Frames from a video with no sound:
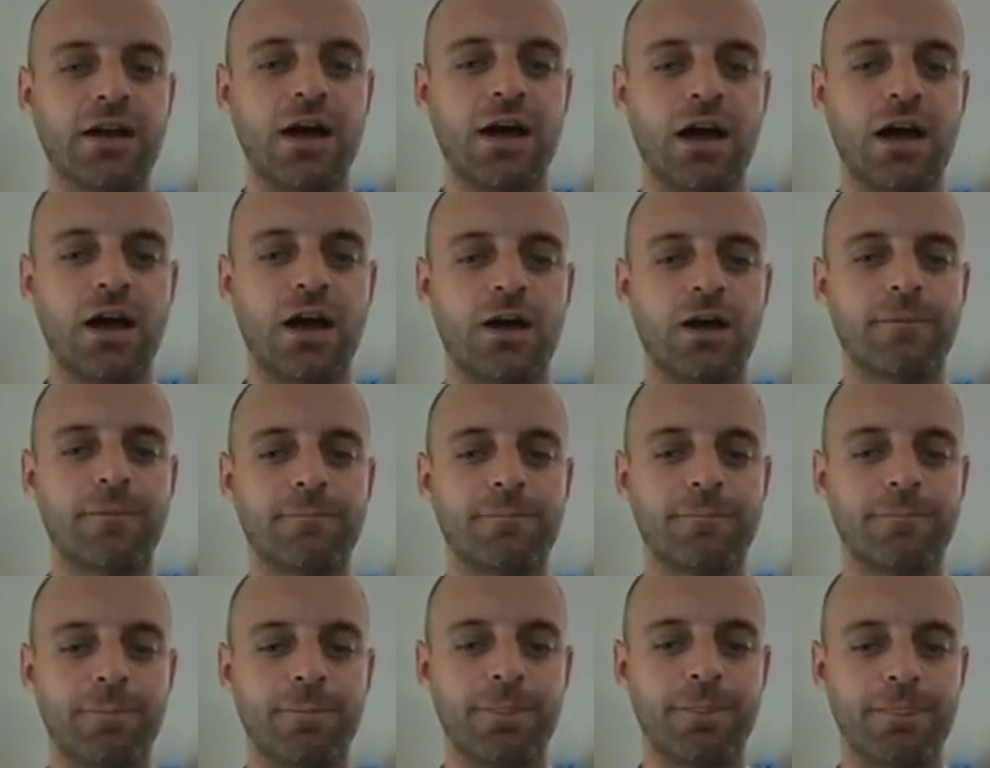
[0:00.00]

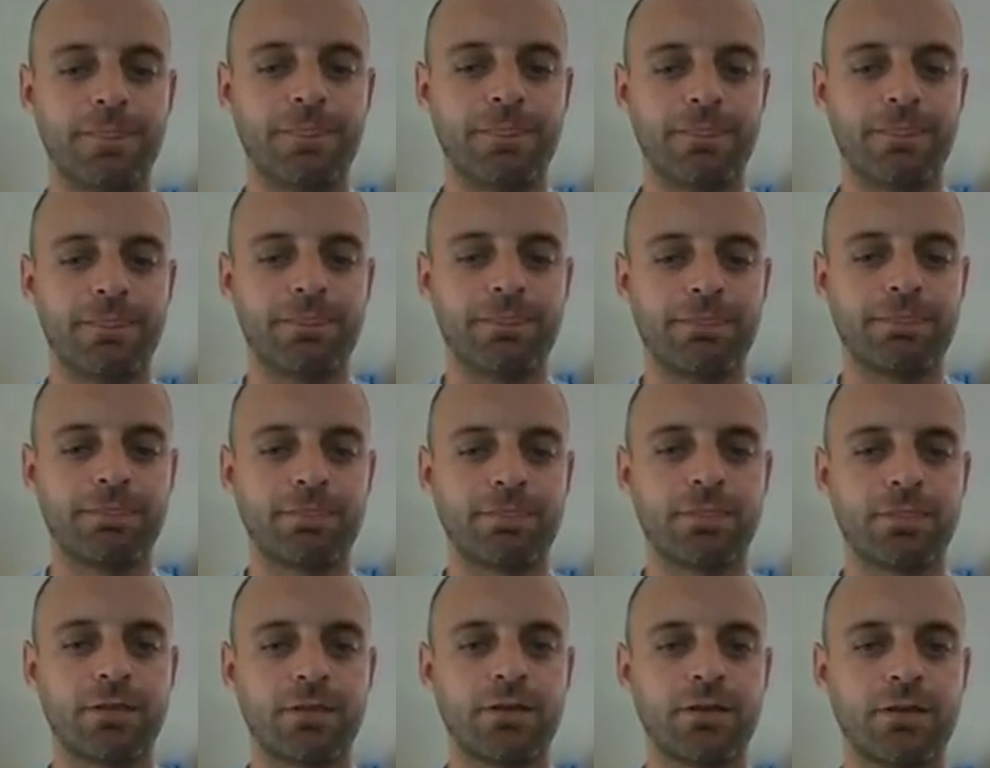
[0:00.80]
And
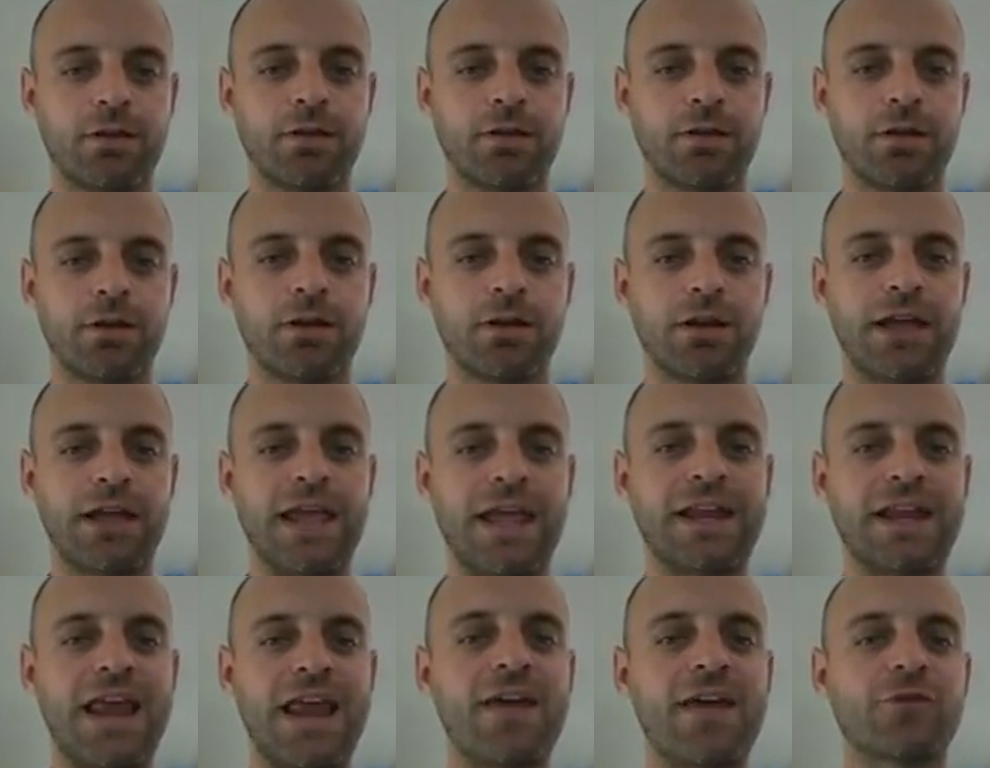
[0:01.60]

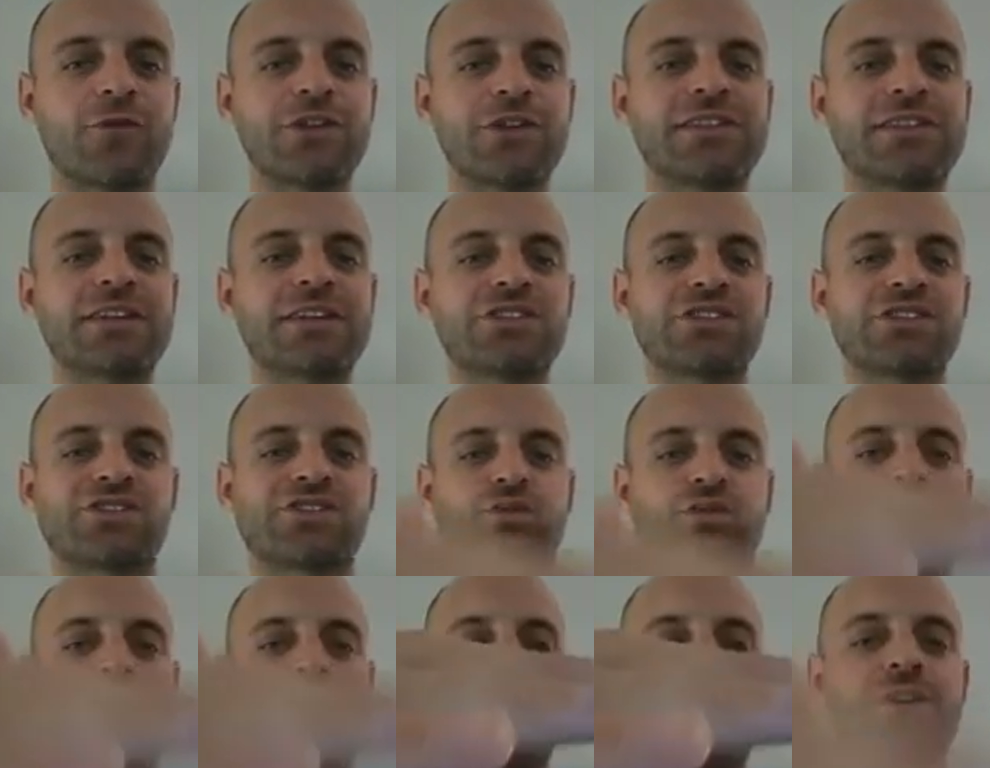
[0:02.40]
everything
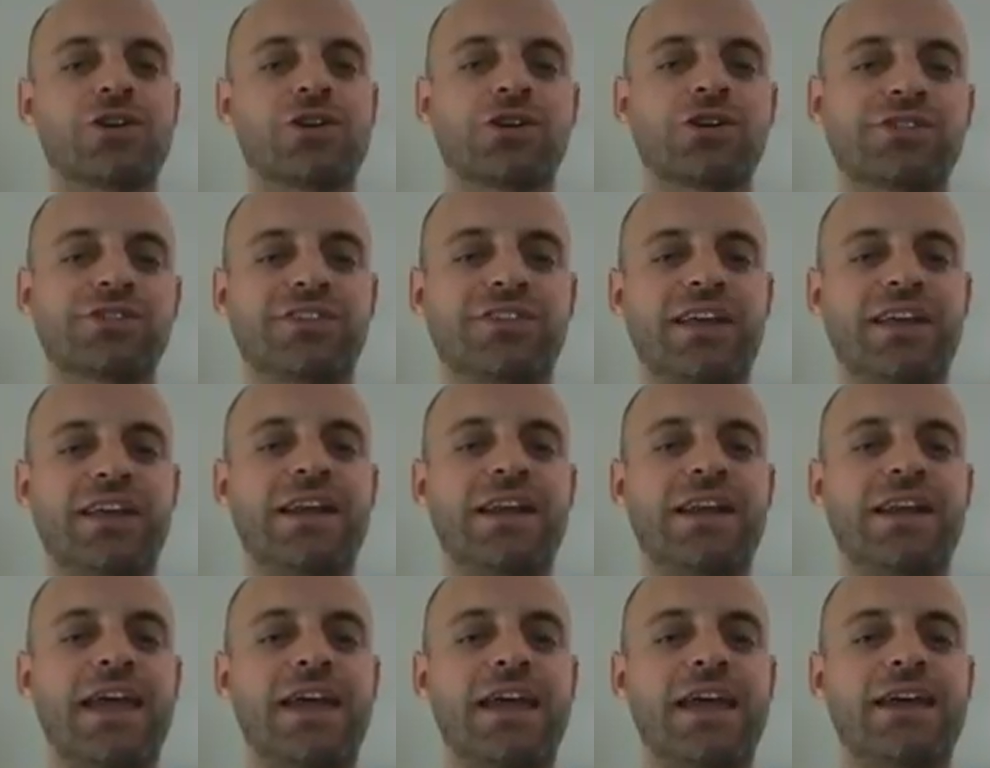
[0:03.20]
just renders
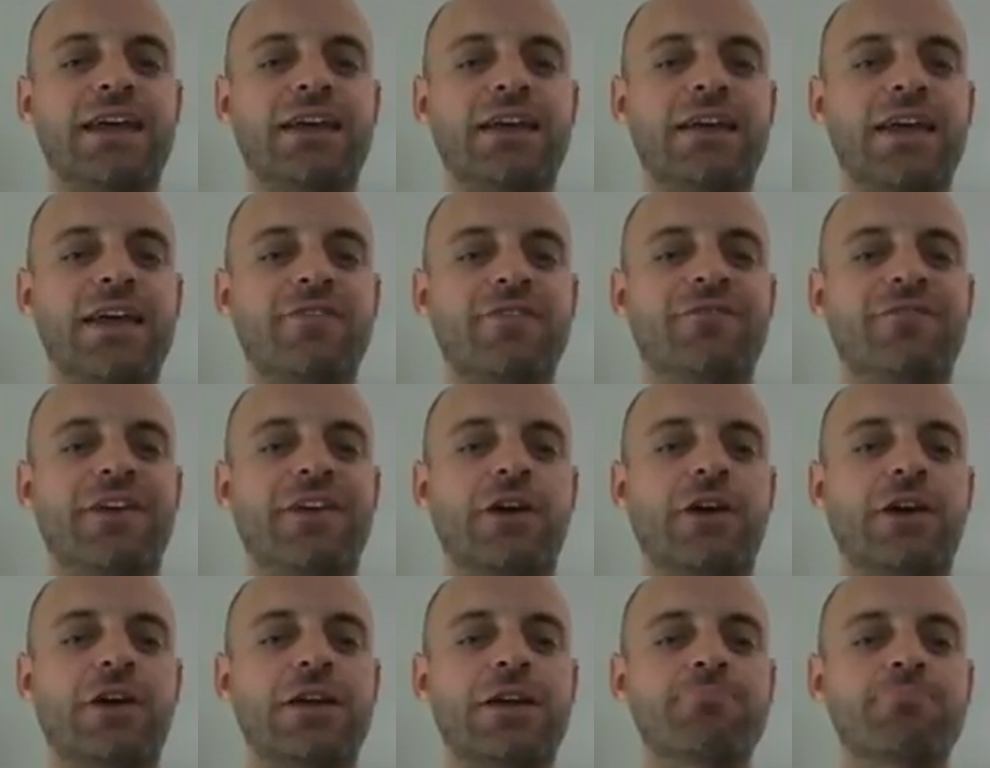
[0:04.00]
in a
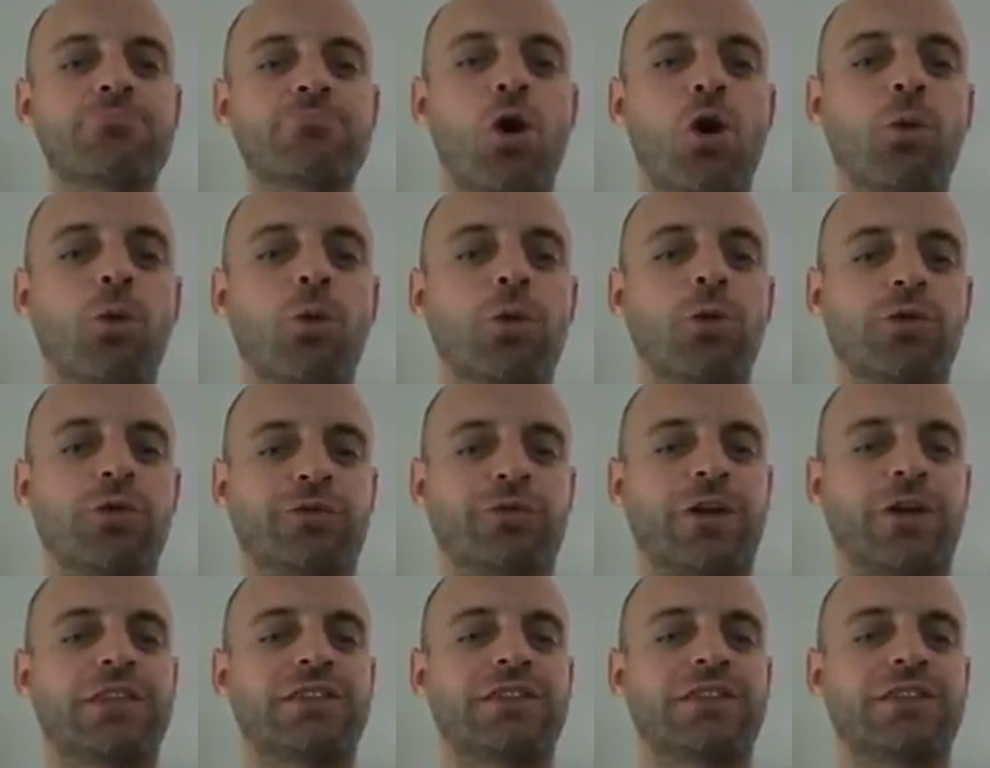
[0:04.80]
very mobile
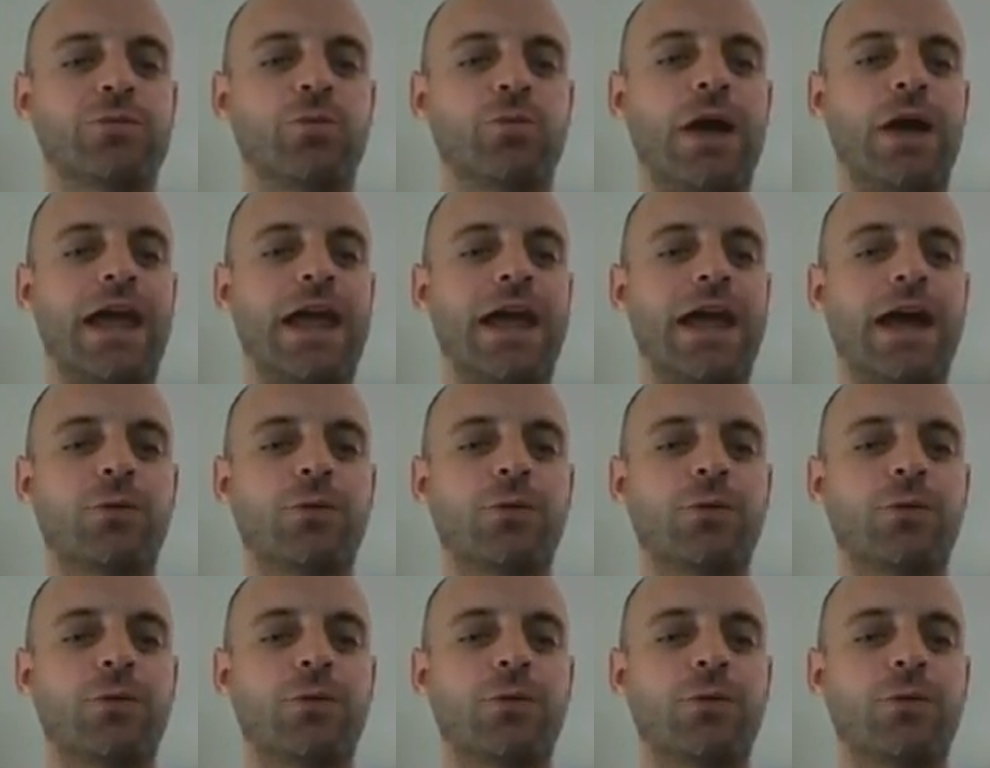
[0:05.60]
friendly way.